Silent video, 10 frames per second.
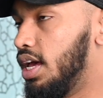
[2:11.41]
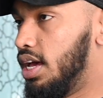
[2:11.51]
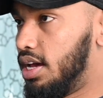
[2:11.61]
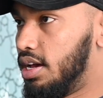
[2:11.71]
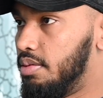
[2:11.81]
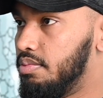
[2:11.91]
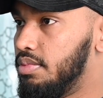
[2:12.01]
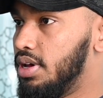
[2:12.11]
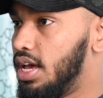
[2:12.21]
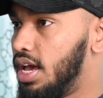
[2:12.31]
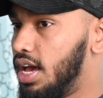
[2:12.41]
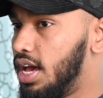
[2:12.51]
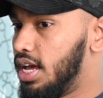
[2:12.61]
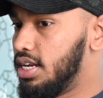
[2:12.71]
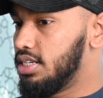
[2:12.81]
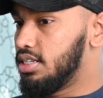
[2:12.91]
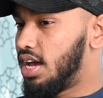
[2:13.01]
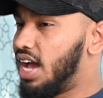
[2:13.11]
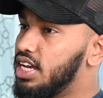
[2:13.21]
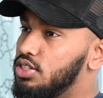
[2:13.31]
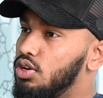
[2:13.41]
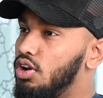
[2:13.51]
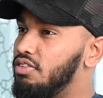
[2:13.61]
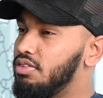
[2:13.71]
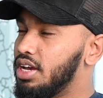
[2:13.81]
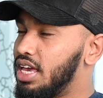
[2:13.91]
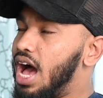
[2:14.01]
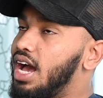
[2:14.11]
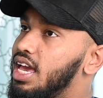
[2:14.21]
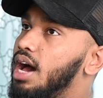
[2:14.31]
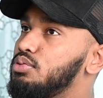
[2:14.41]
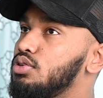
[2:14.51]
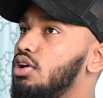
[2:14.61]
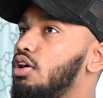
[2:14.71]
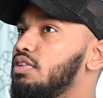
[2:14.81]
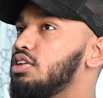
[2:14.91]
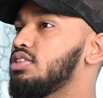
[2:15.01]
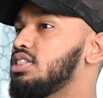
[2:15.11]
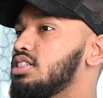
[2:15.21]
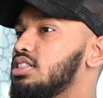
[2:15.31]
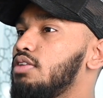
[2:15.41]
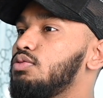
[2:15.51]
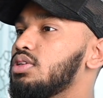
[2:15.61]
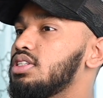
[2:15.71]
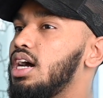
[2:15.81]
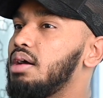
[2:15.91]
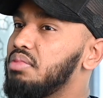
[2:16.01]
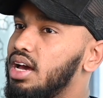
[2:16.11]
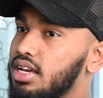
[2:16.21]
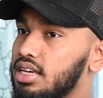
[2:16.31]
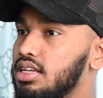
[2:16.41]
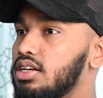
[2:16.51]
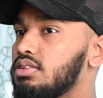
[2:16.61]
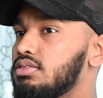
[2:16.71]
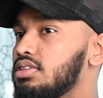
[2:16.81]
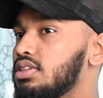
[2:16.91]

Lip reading: And I get up to a lot of interesting stuff all the time, like, you know,